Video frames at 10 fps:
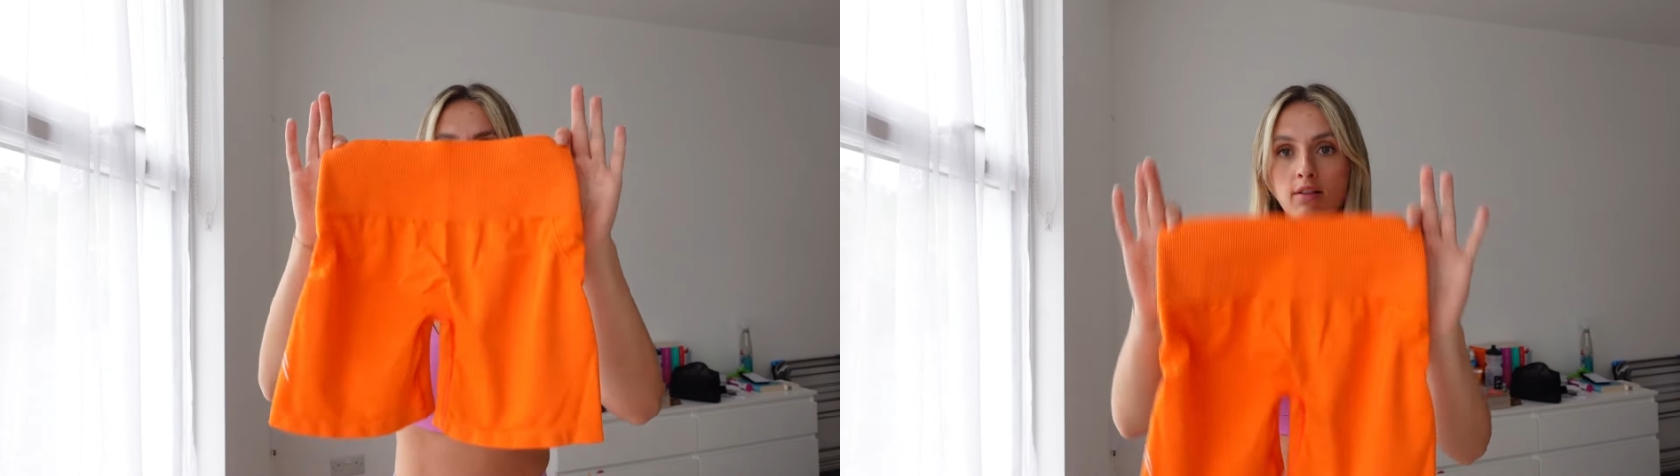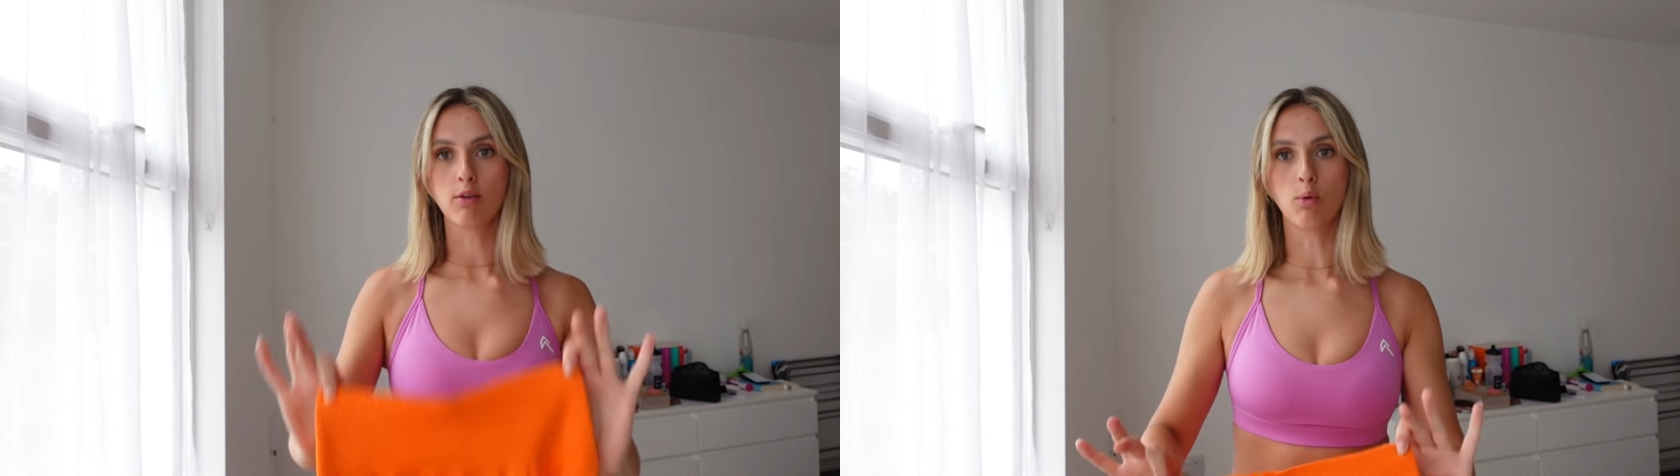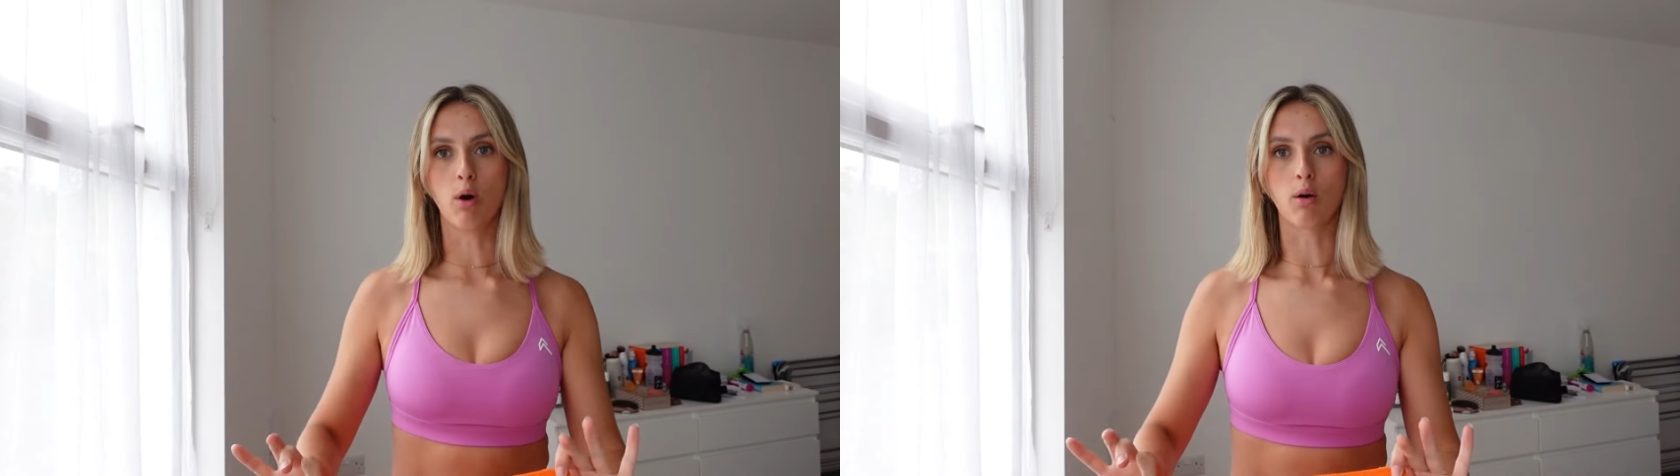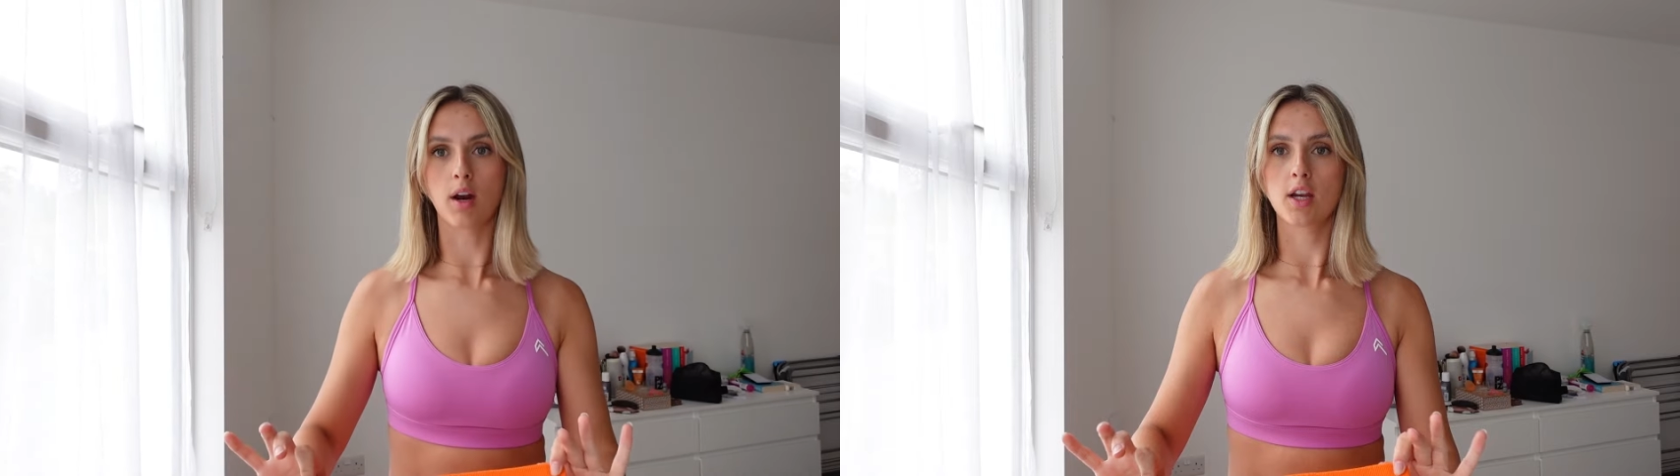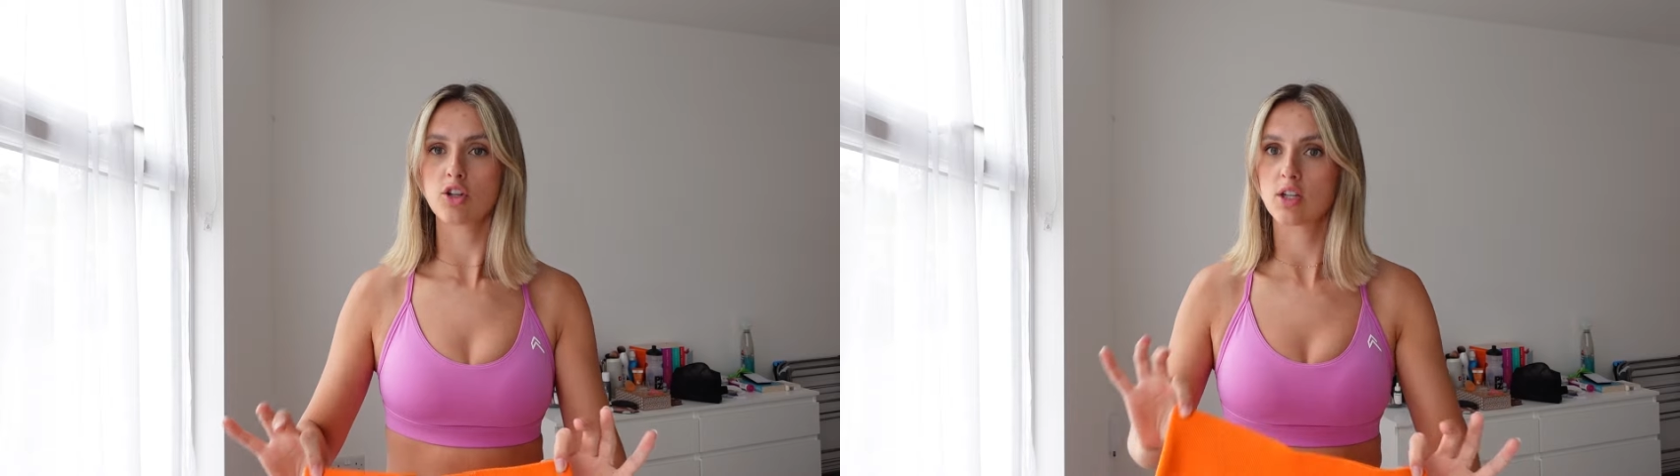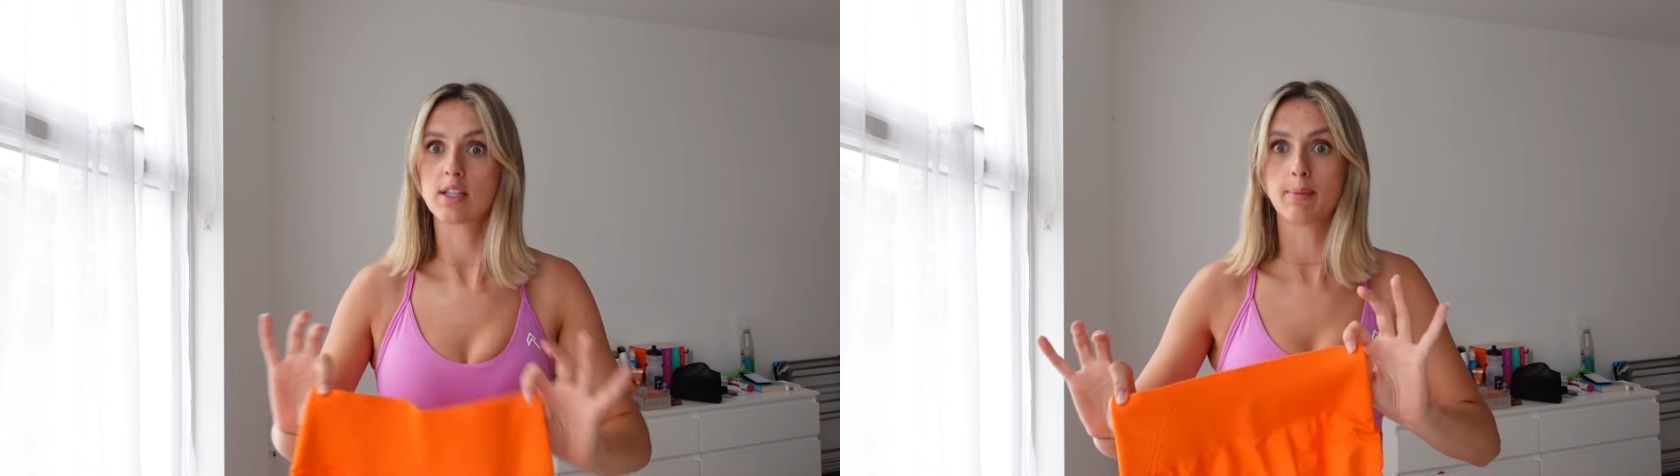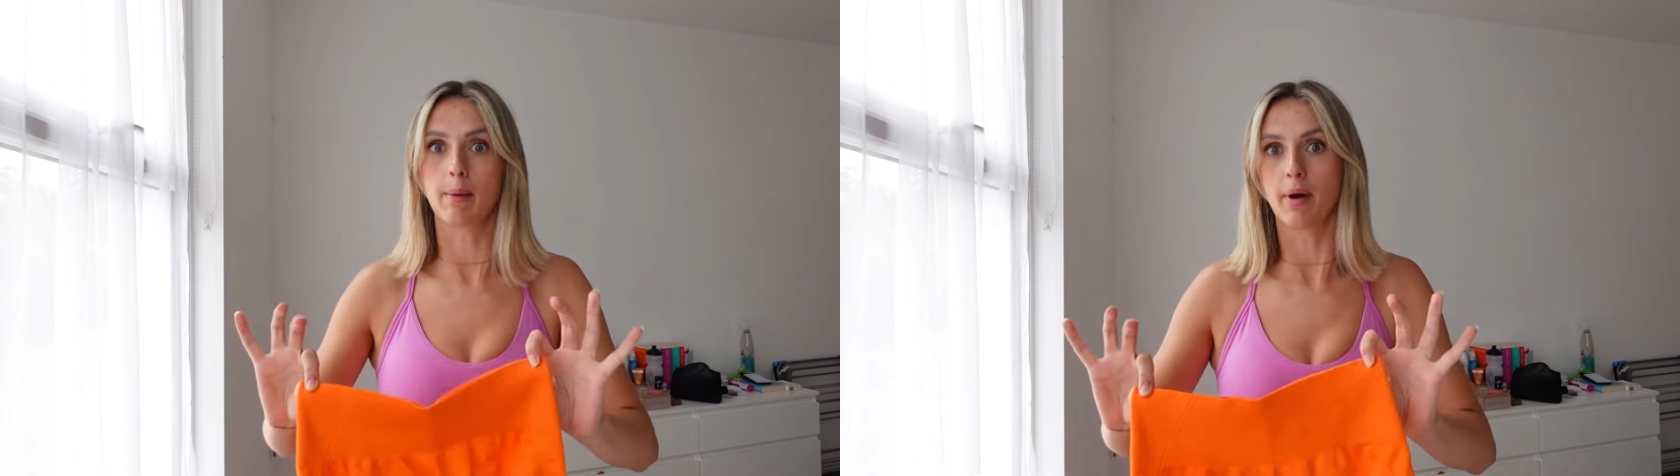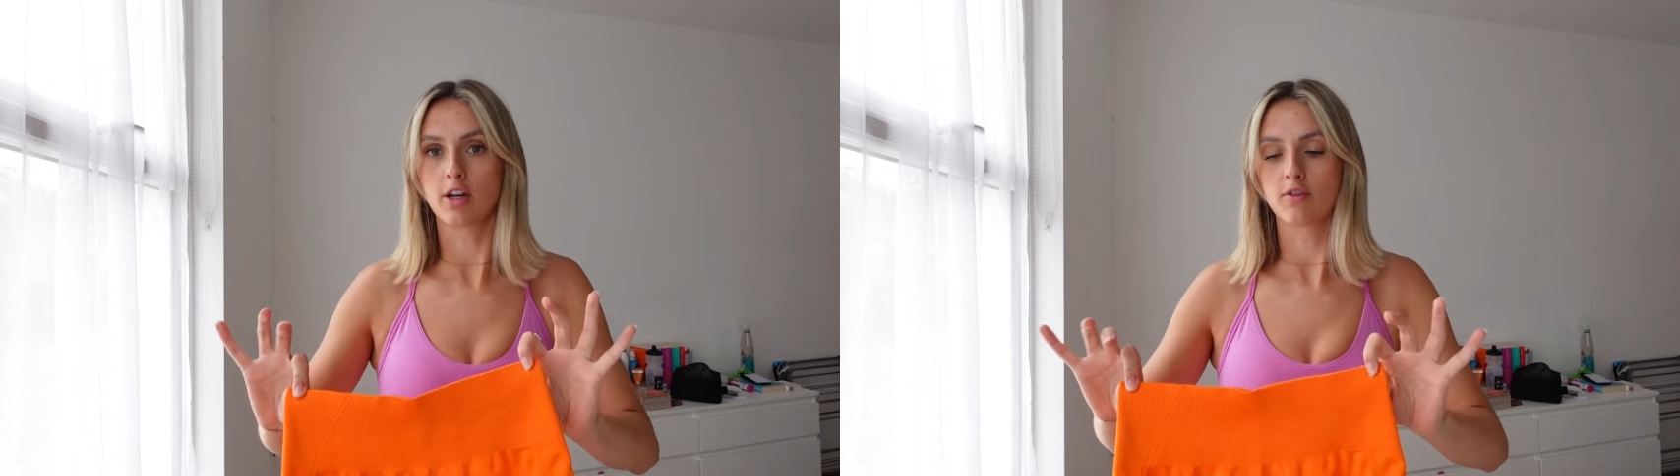full orange because it's a
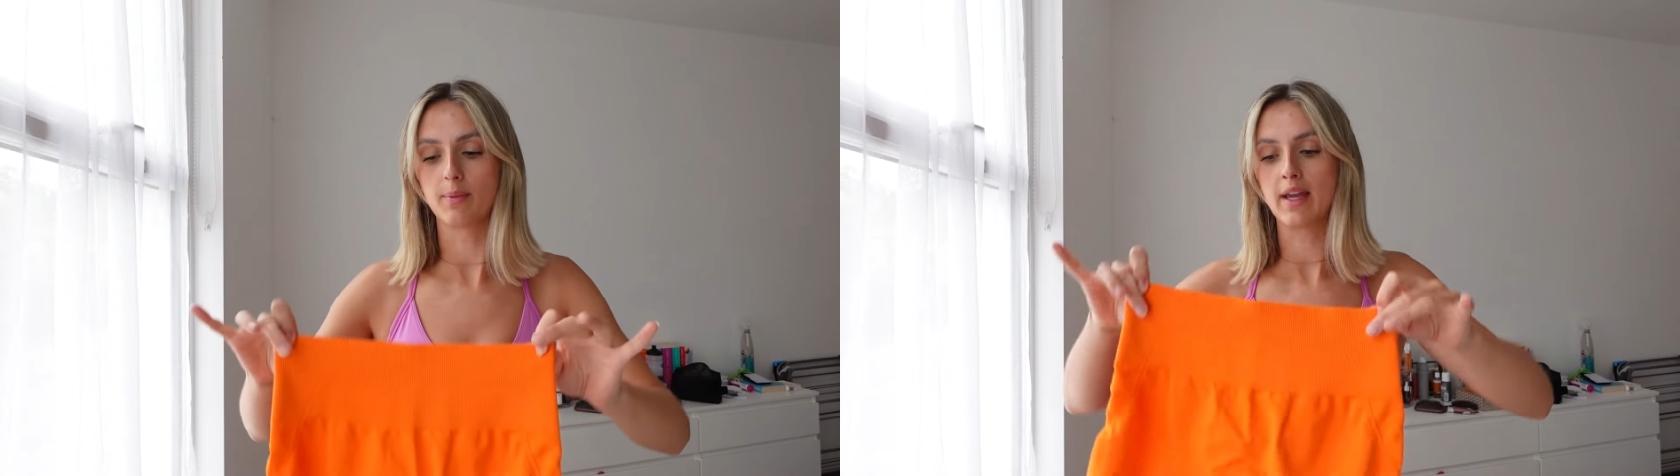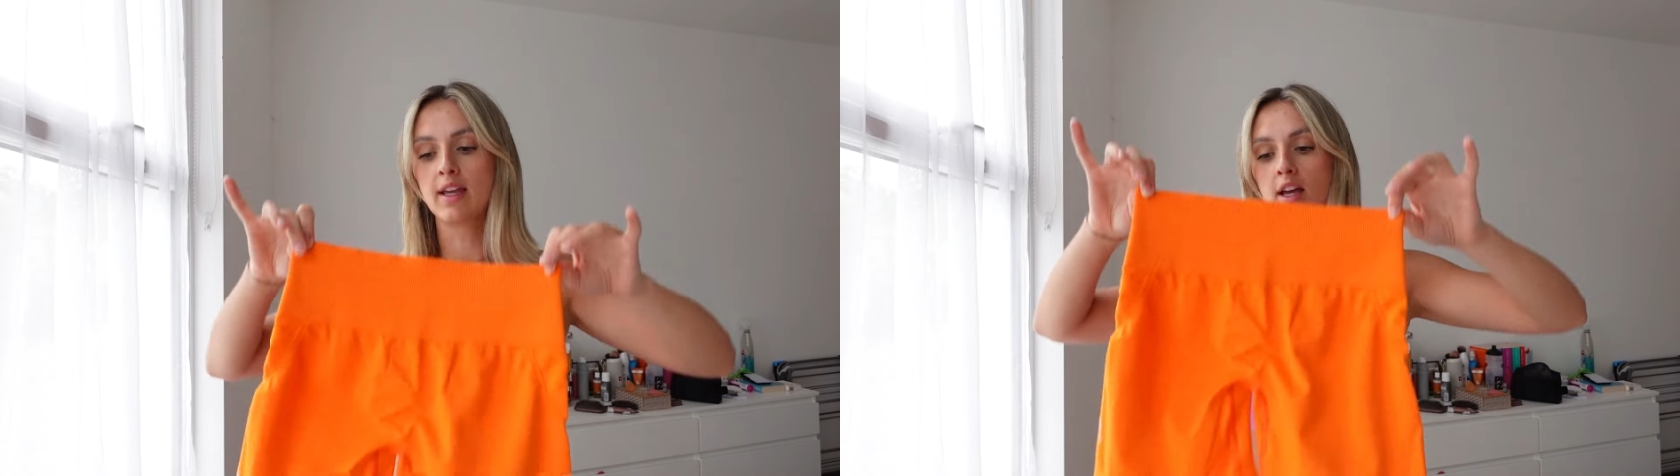bit much for me.